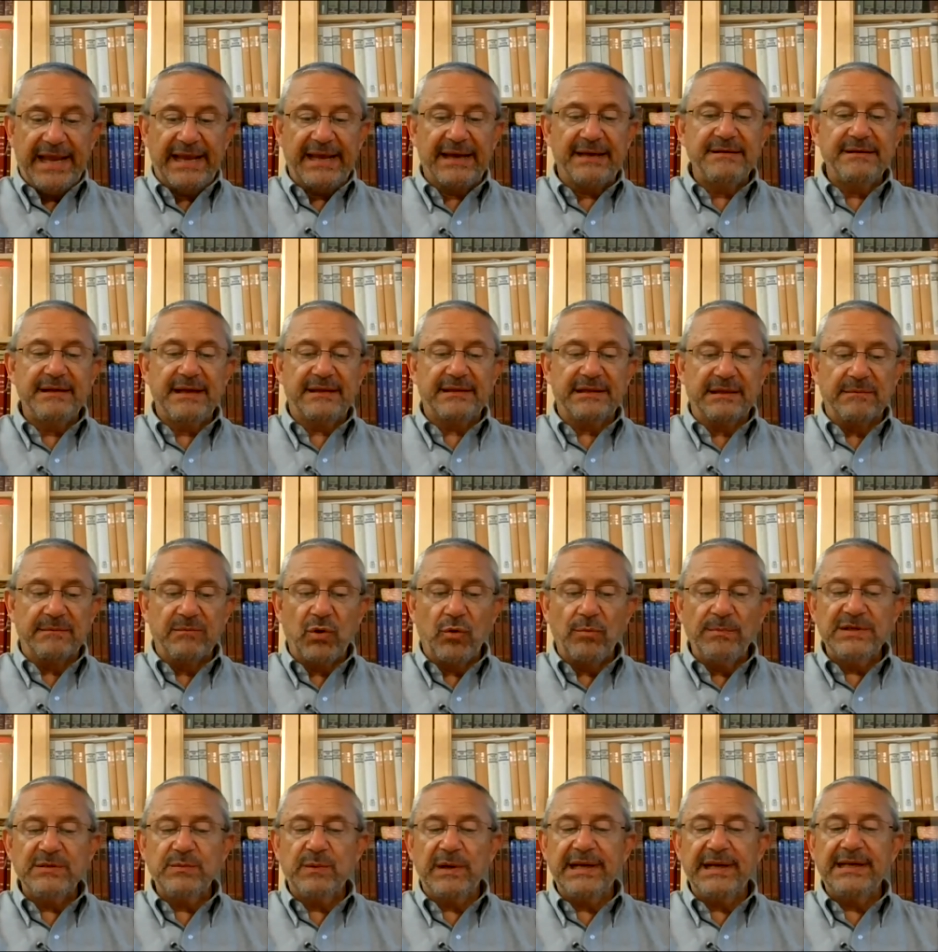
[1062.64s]
And at the
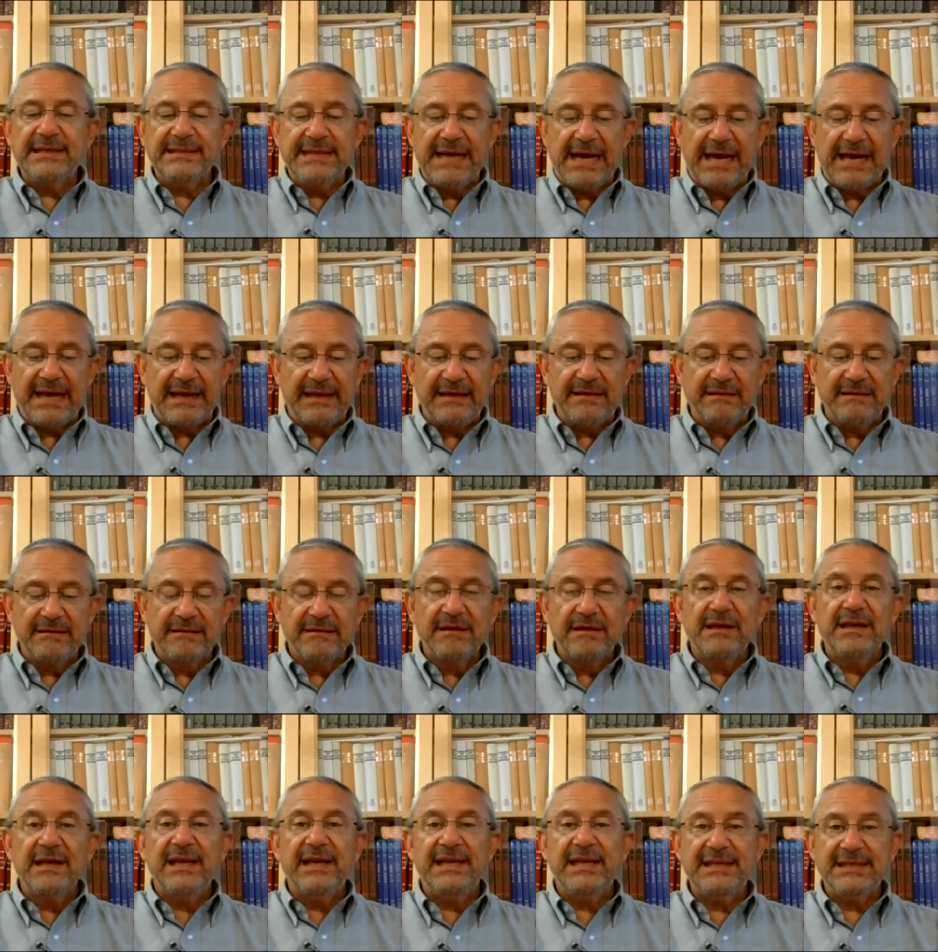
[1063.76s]
moment when he died,
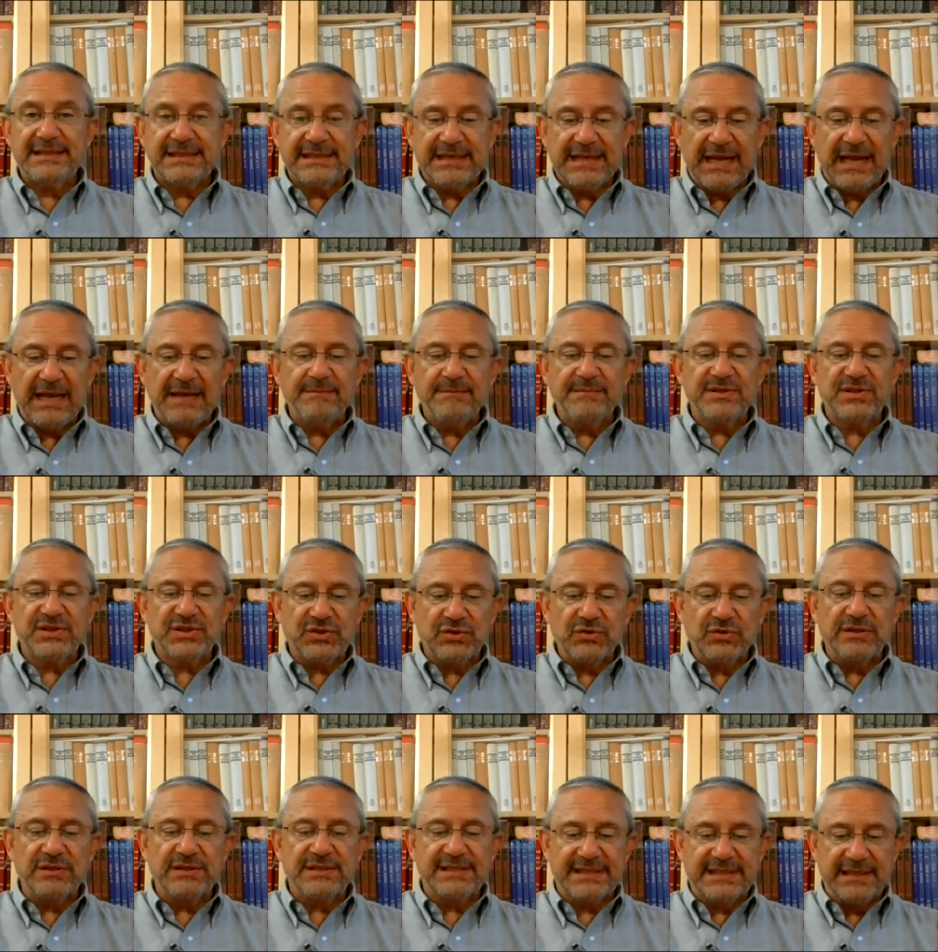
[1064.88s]
his time
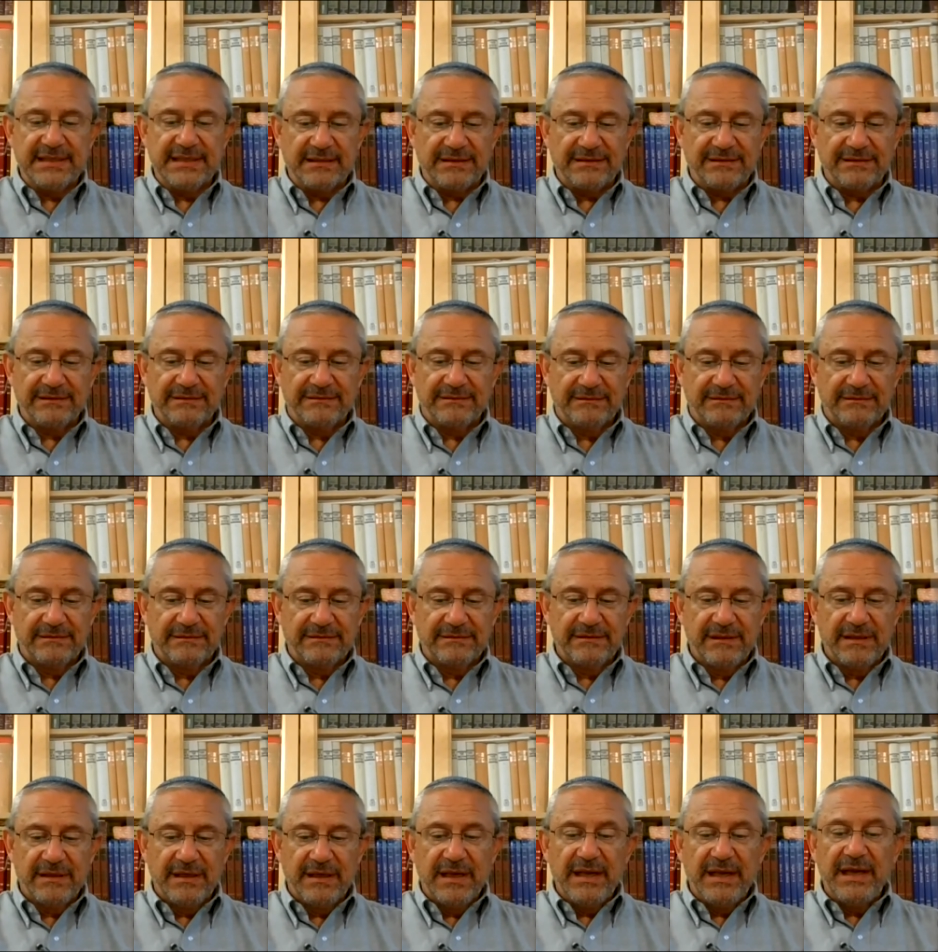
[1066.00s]
stood still.
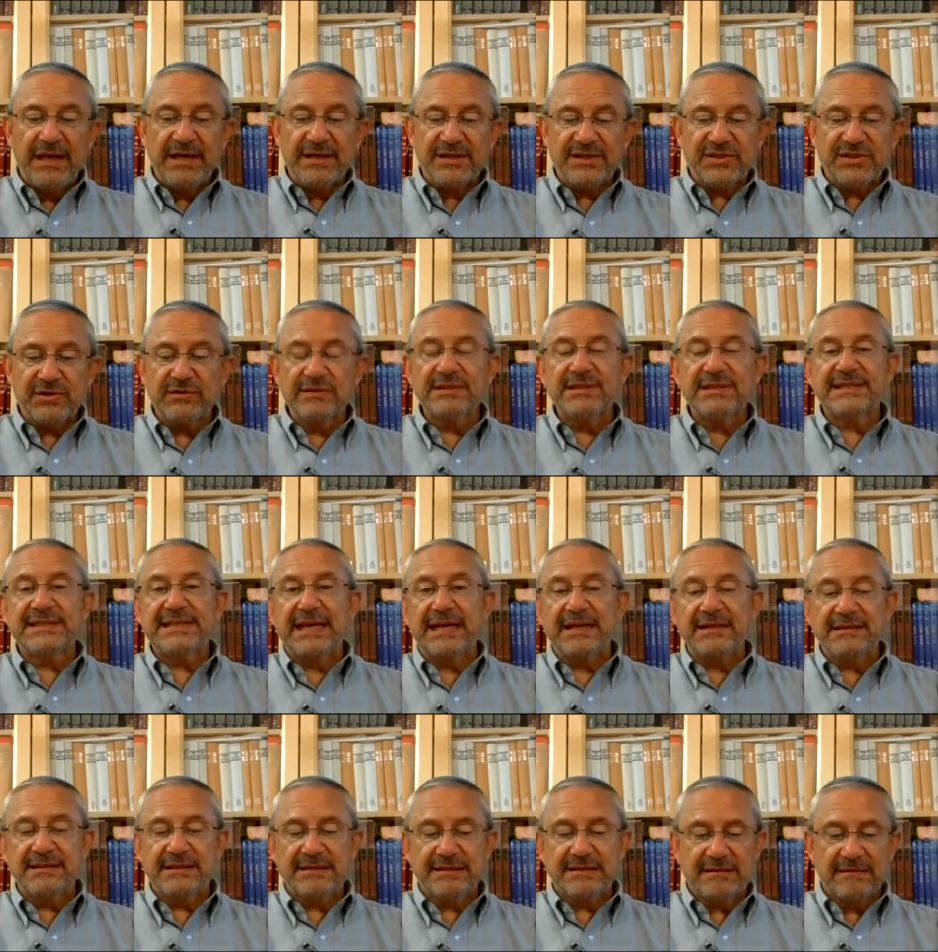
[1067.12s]
In a certain
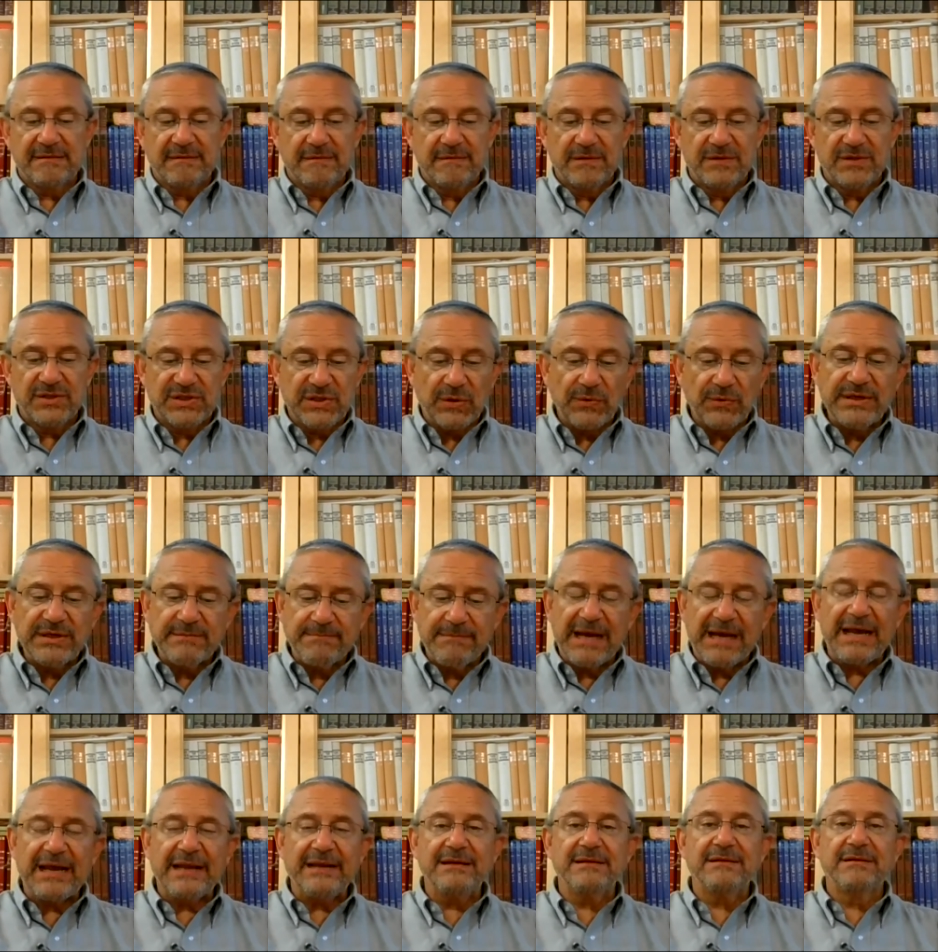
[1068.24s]
sense, so did
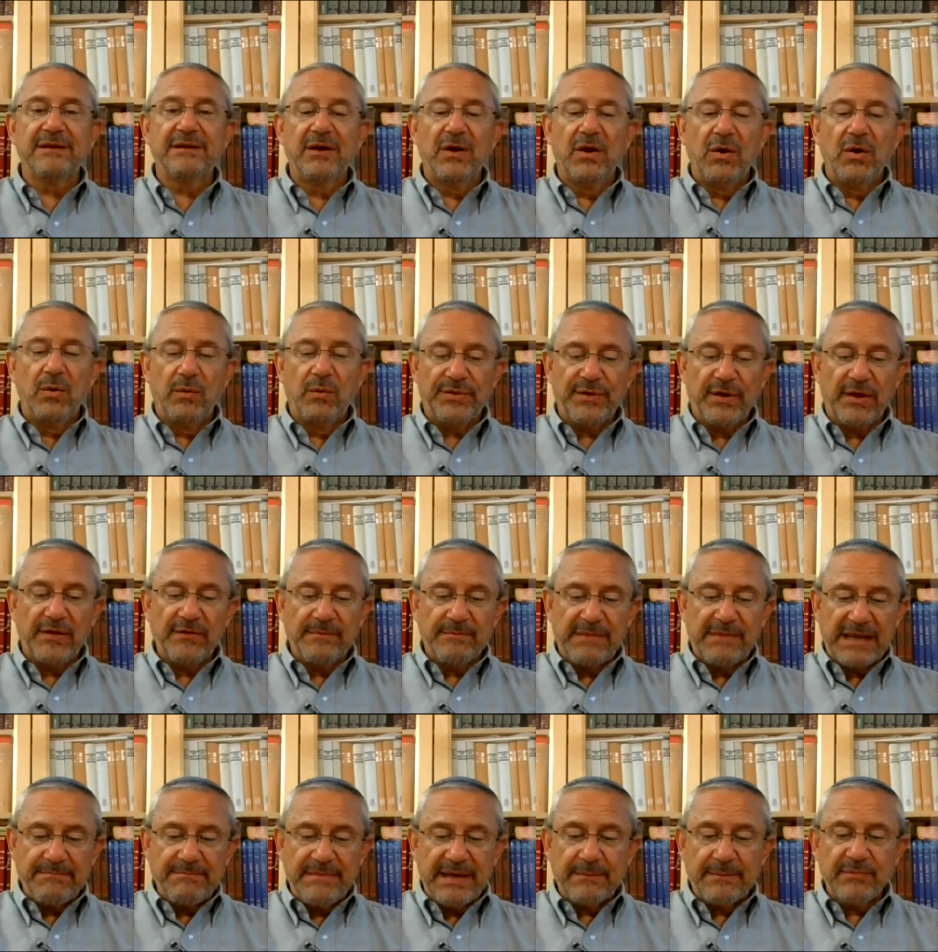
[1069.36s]
mine, with all of
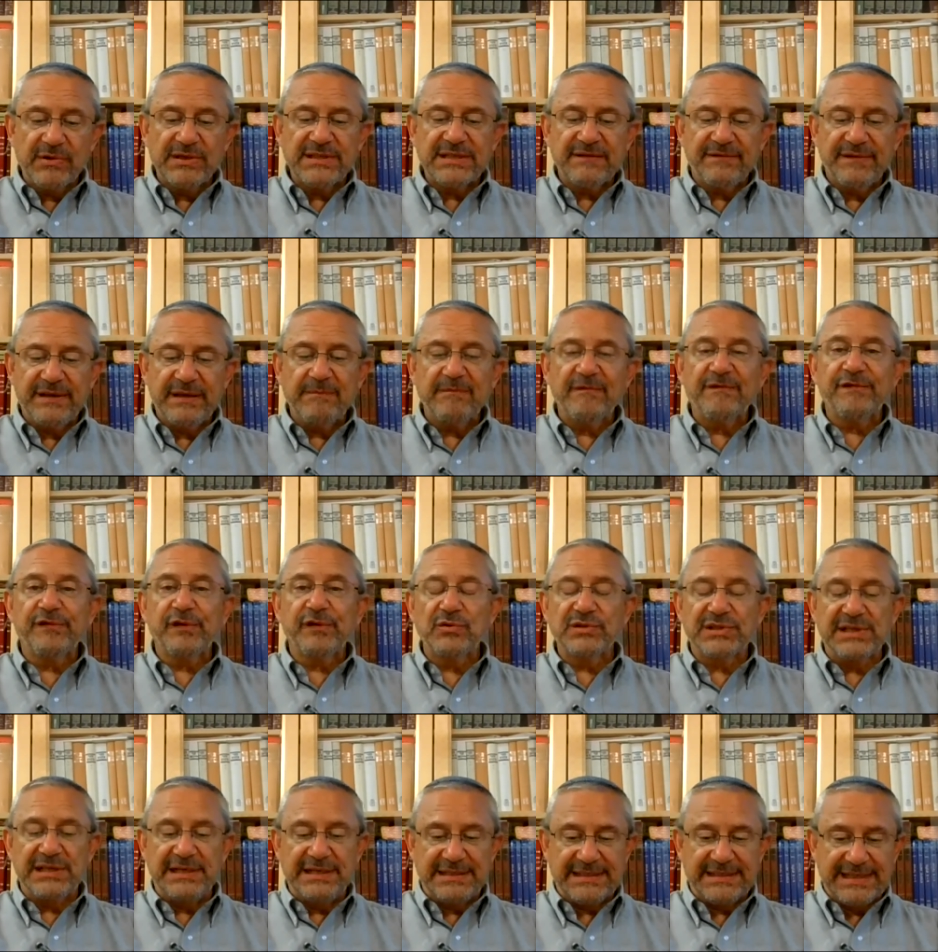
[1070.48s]
my memories of him
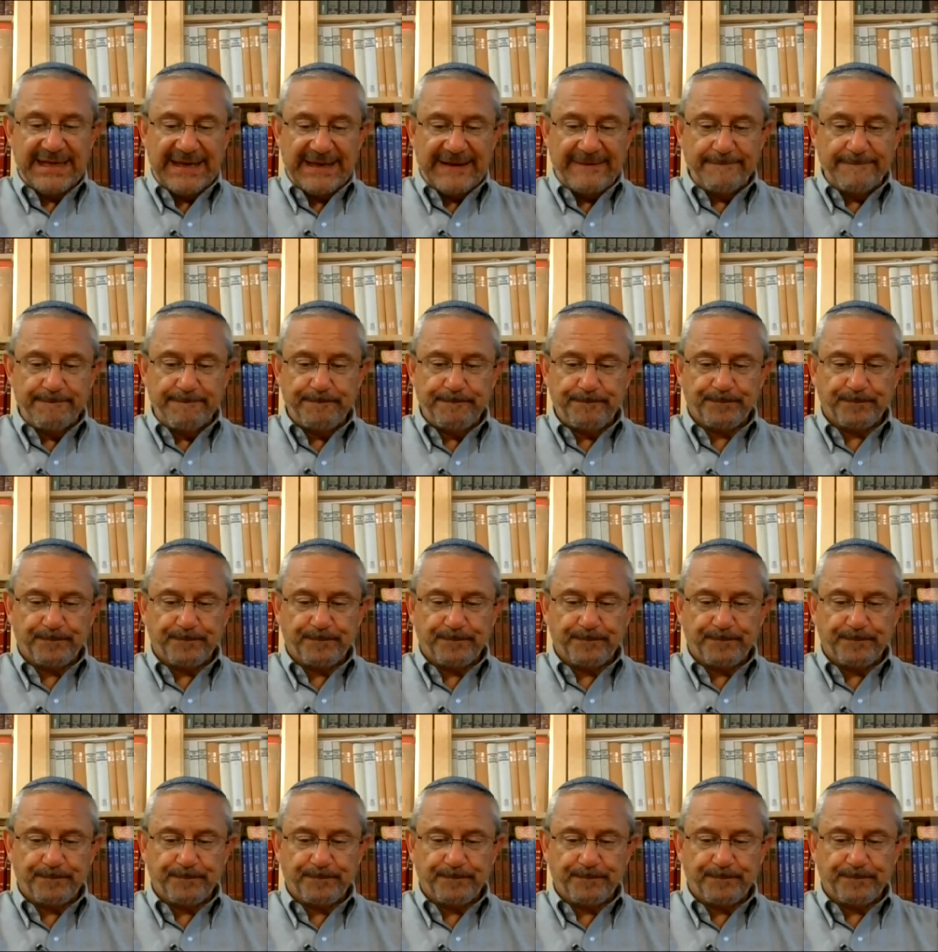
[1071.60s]
frozen in time.